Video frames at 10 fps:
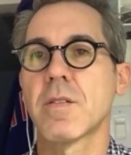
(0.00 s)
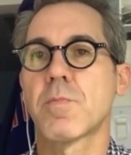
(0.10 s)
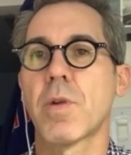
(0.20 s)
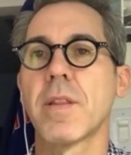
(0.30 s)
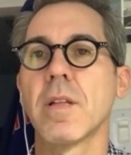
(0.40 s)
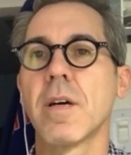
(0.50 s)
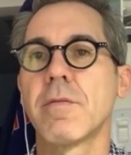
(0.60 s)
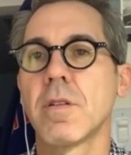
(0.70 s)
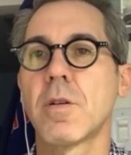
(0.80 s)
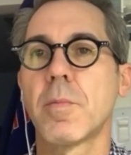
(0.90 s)
kind of
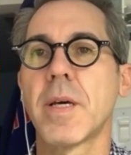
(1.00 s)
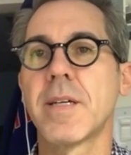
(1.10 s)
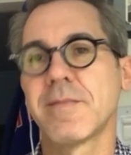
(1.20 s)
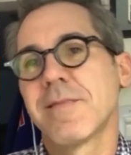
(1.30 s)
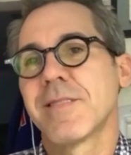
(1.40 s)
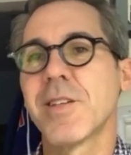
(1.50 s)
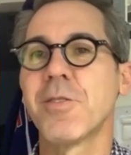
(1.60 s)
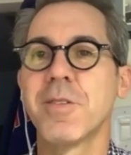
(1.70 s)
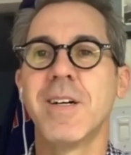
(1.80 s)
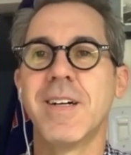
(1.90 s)
spread the love a little bit.
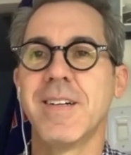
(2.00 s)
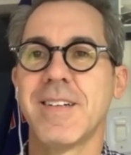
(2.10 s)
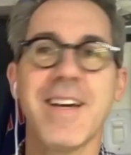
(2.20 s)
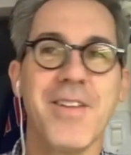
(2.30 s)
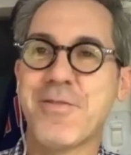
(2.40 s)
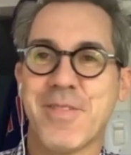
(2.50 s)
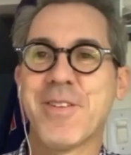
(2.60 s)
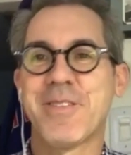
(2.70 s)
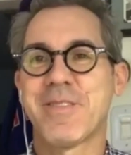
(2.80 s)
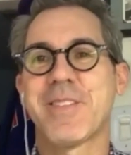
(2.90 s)
So
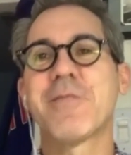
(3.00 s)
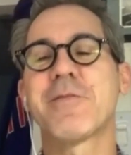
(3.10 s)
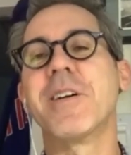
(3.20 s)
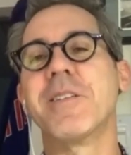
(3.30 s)
nice. Yeah,